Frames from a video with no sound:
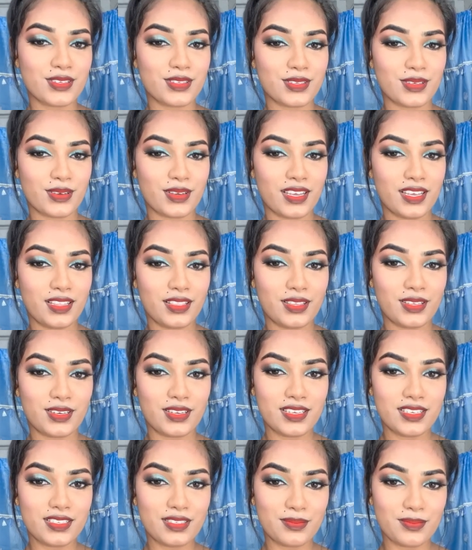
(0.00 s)
So in
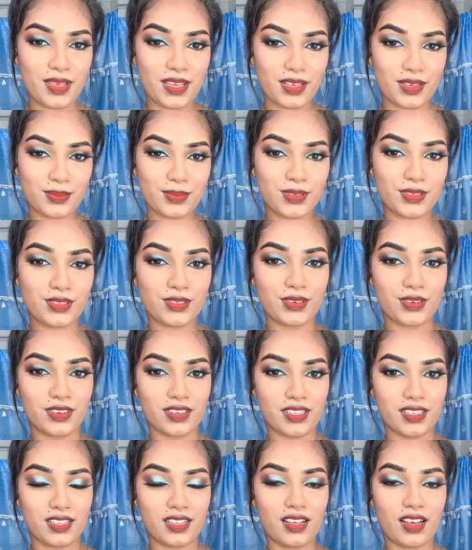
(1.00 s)
today's makeup
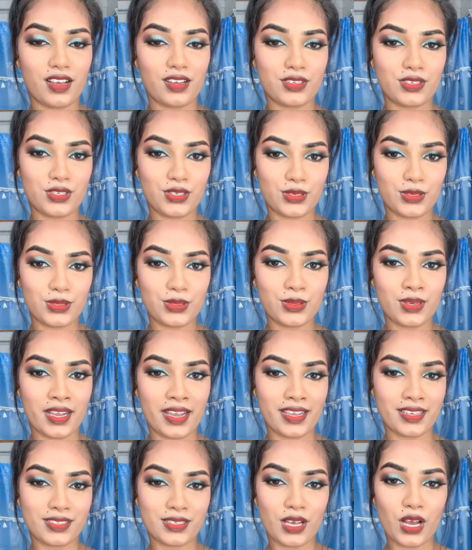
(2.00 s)
tutorial, I'll show you
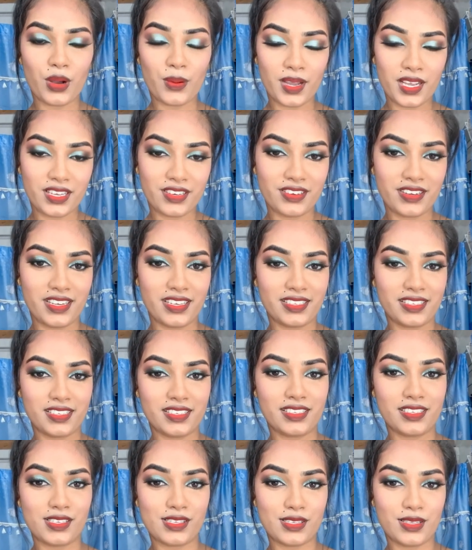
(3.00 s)
guys how I
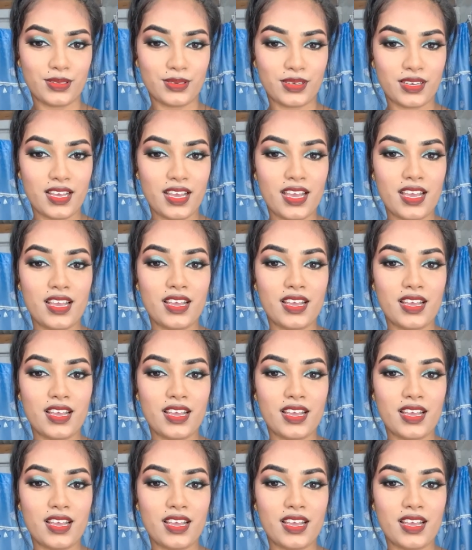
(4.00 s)
created this look.